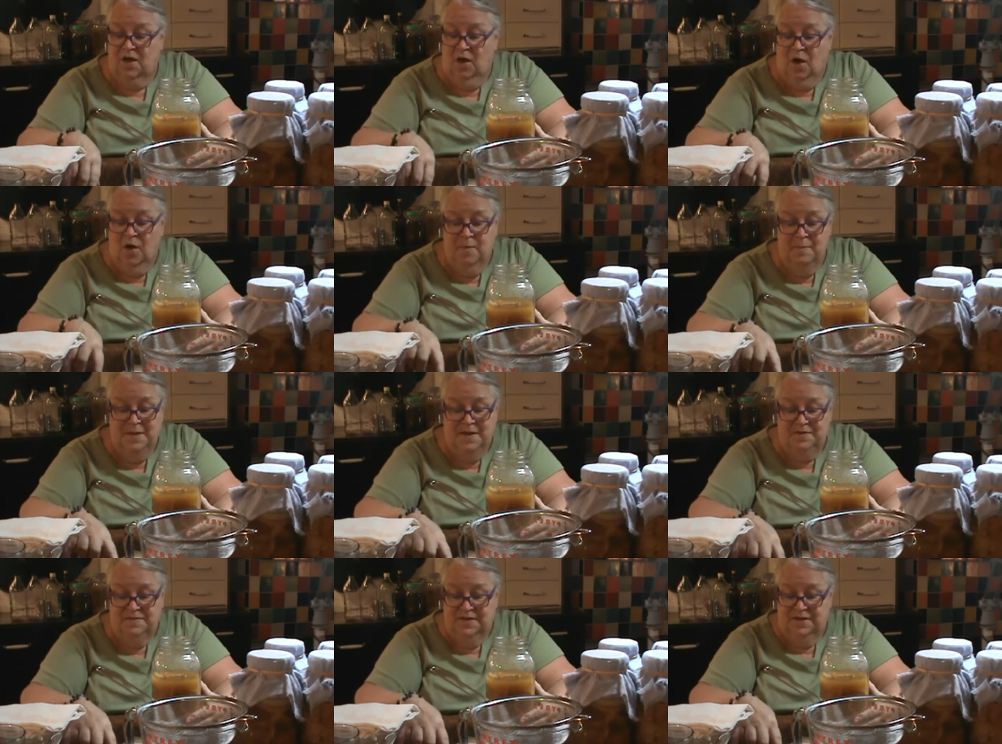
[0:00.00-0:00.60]

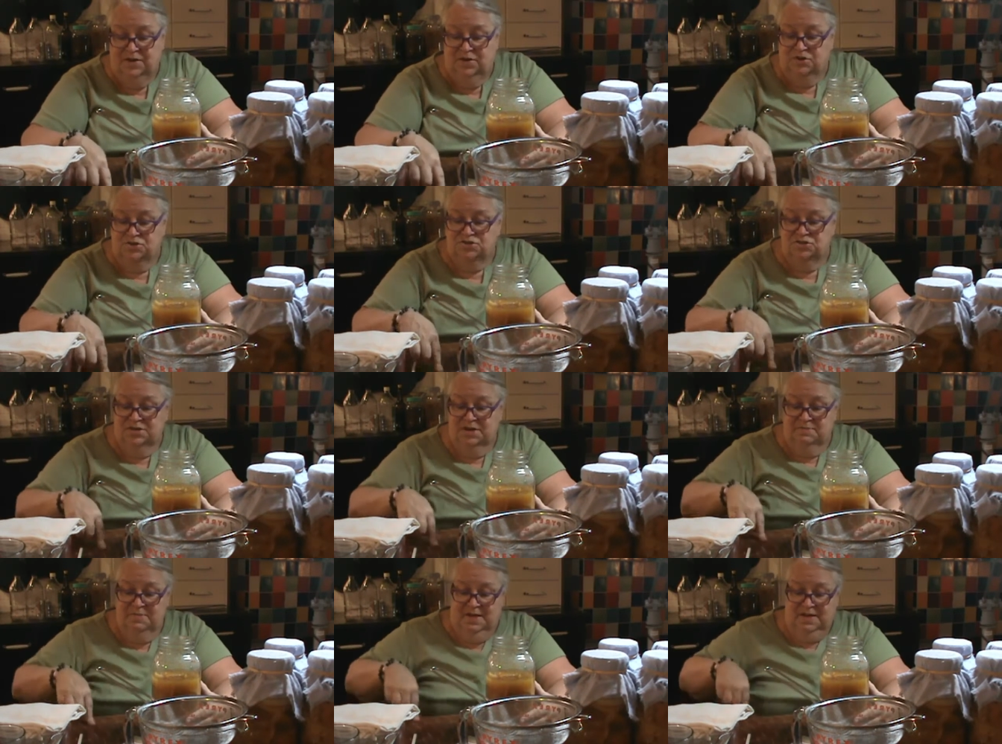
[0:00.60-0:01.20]
homemade vinegars, you
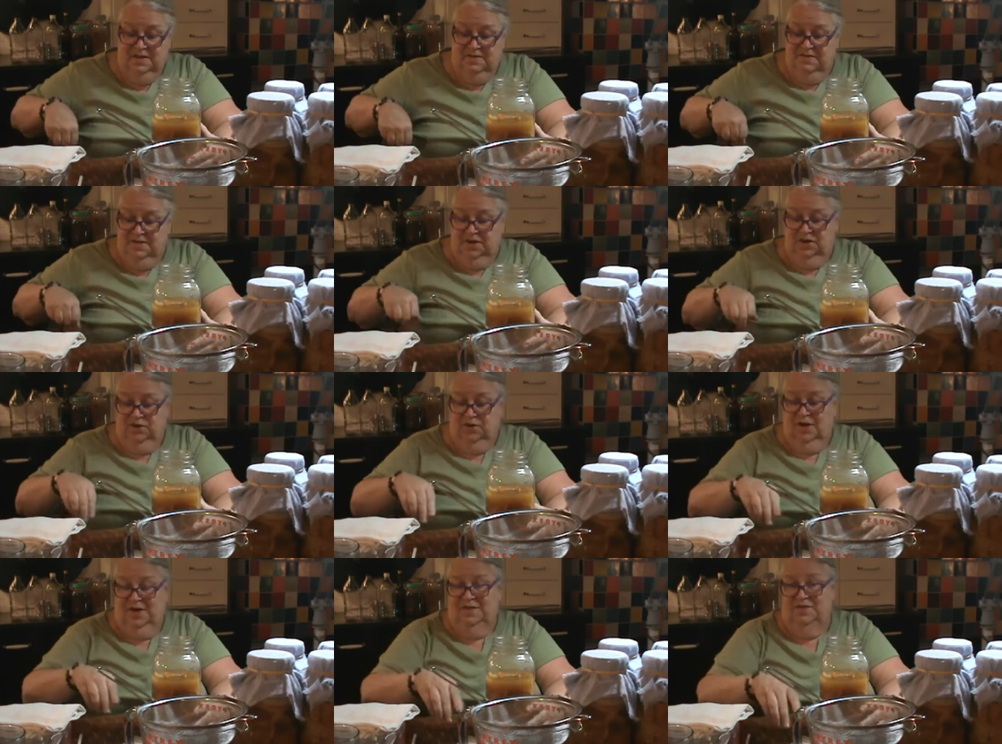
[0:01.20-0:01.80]
can make a
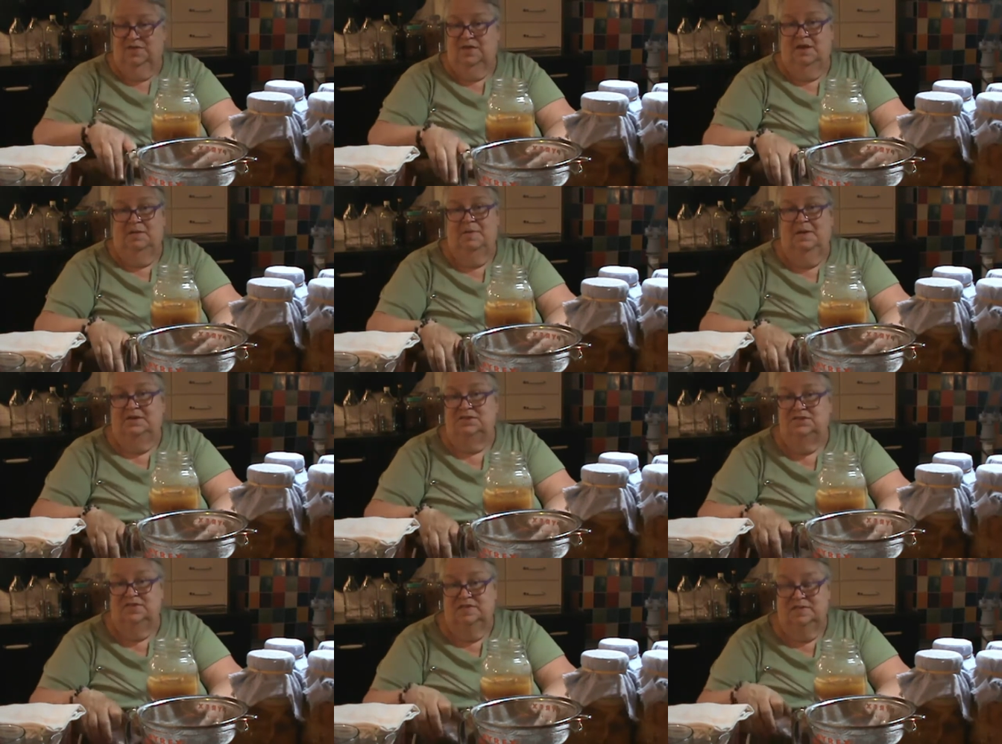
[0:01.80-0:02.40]
vinegar, I said,
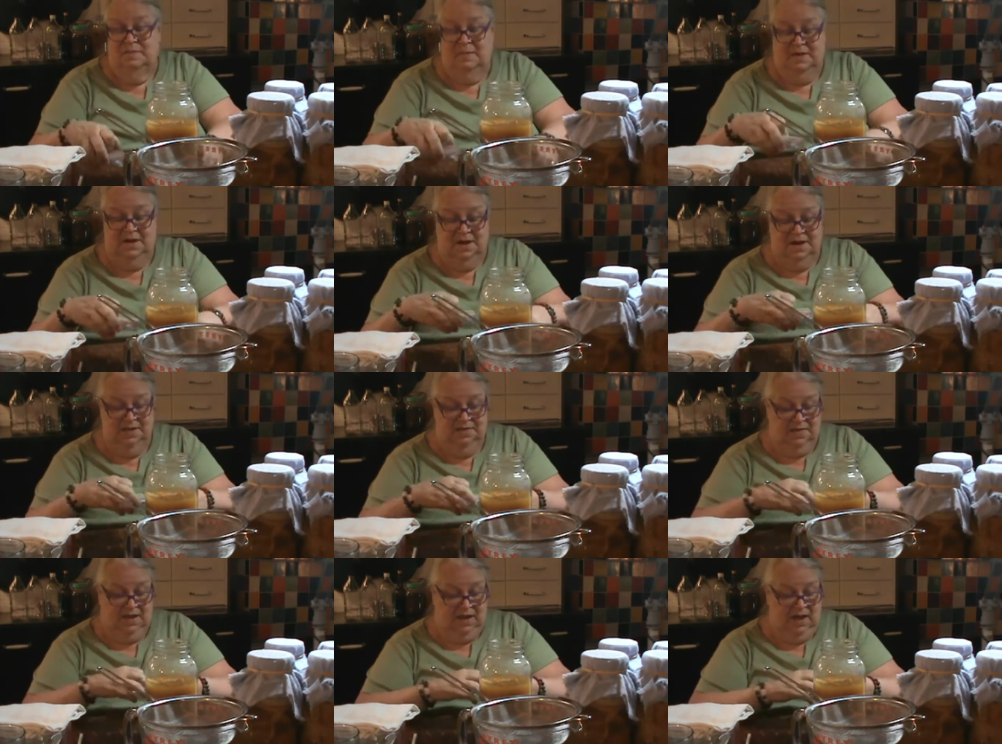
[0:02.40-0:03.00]
about just about
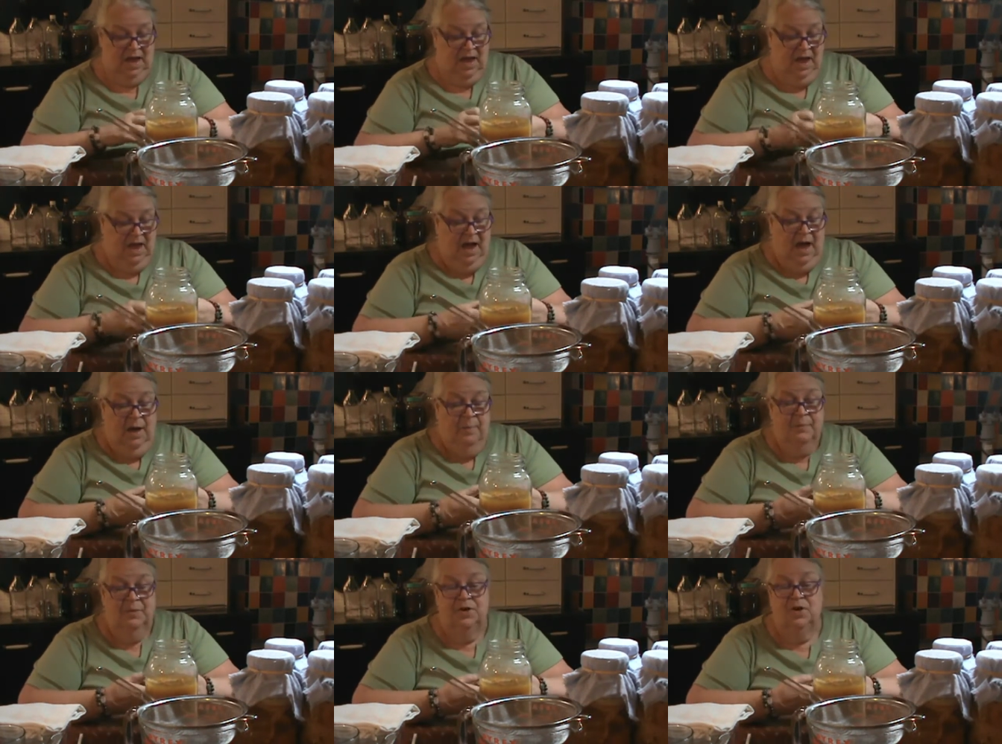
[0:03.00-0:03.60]
anything.
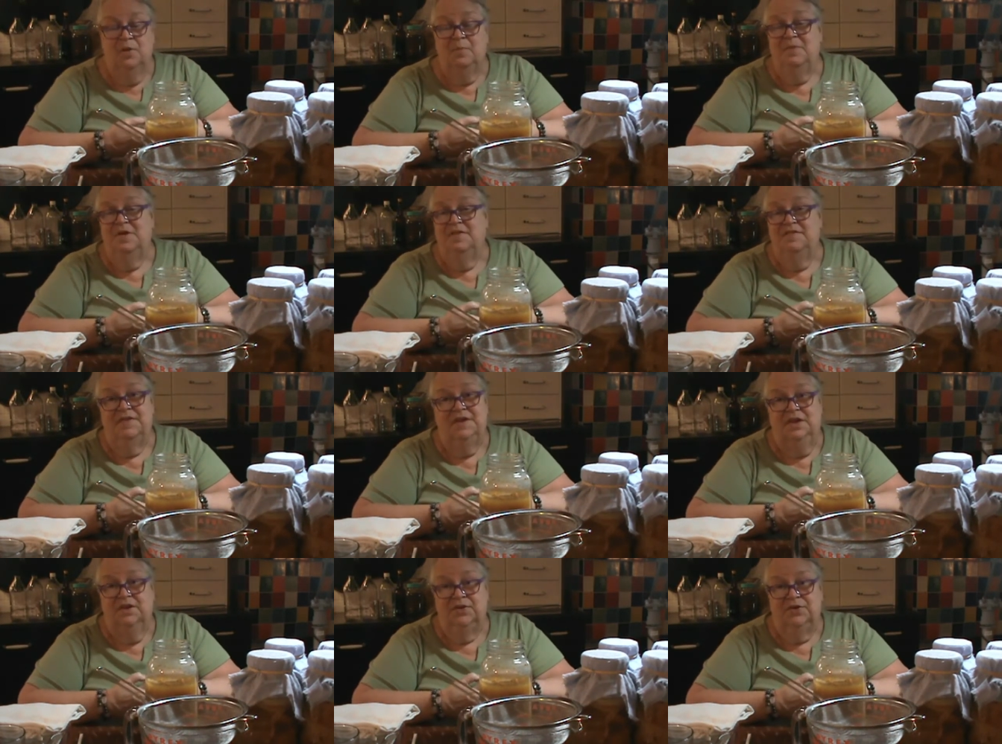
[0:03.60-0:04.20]
But homemade
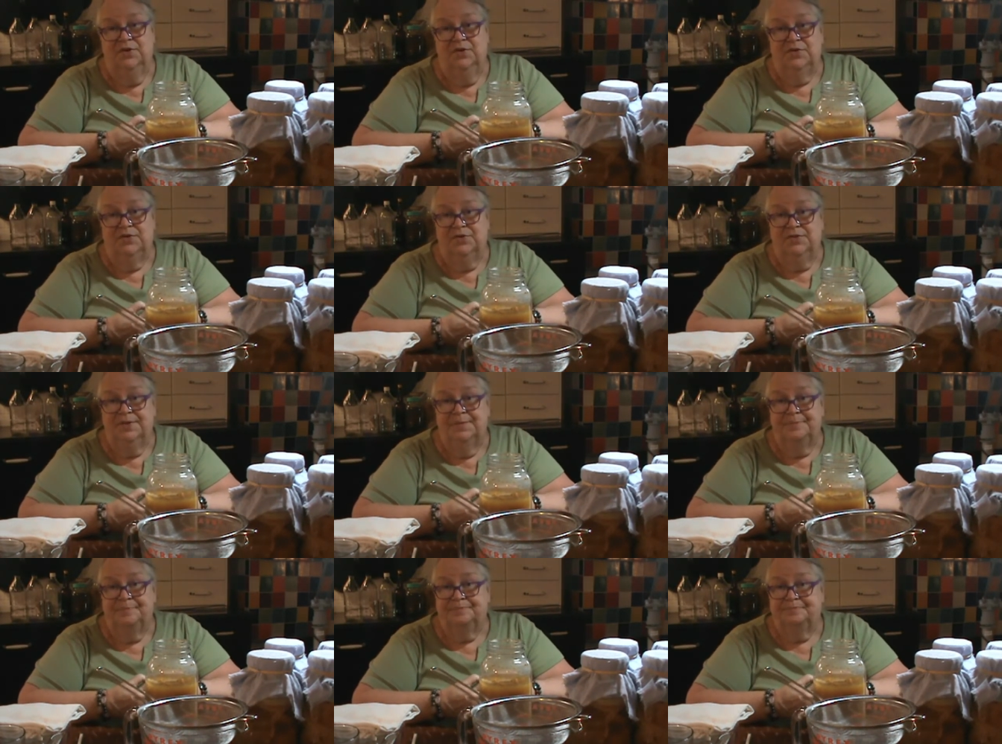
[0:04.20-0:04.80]

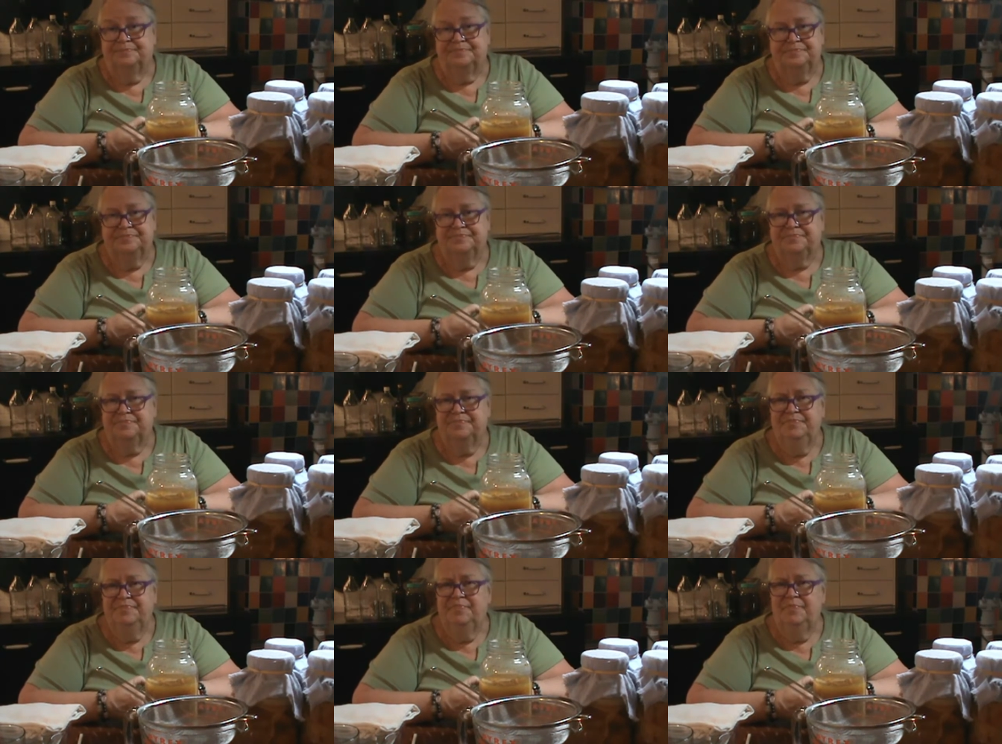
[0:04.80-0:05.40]
vinegars
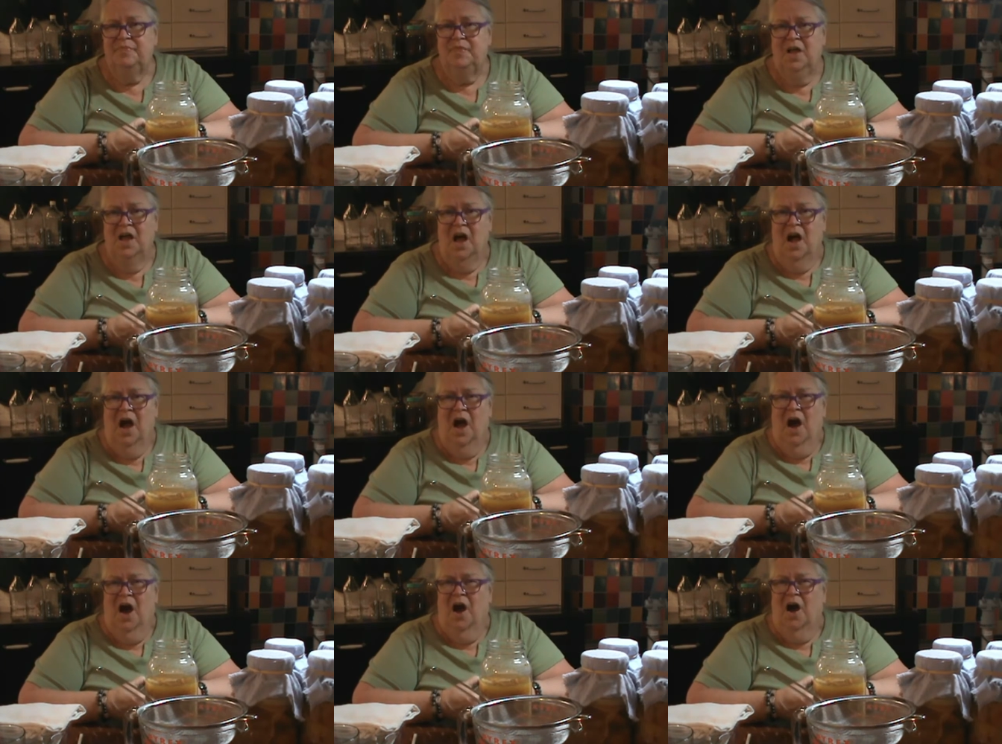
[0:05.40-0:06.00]

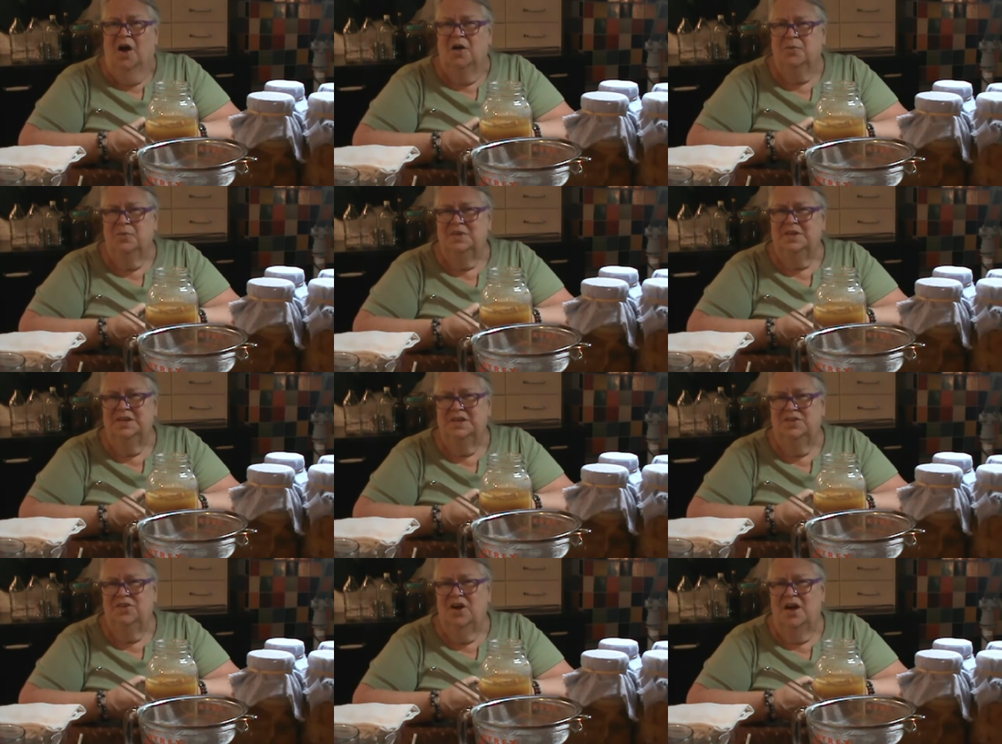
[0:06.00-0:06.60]
are
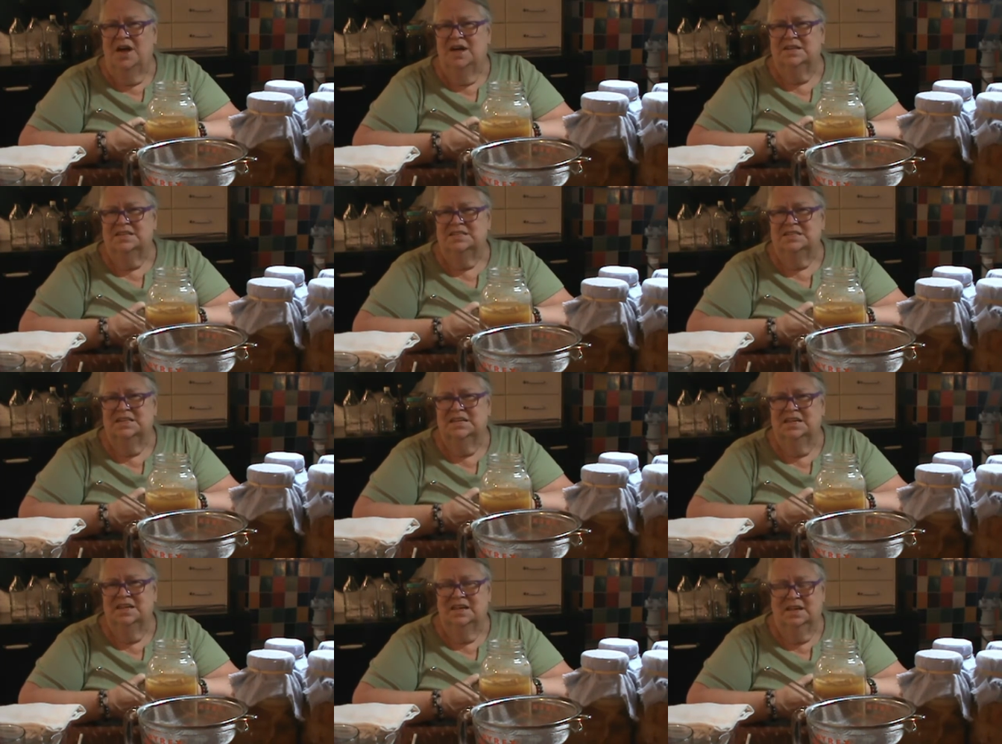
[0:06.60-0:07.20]
really not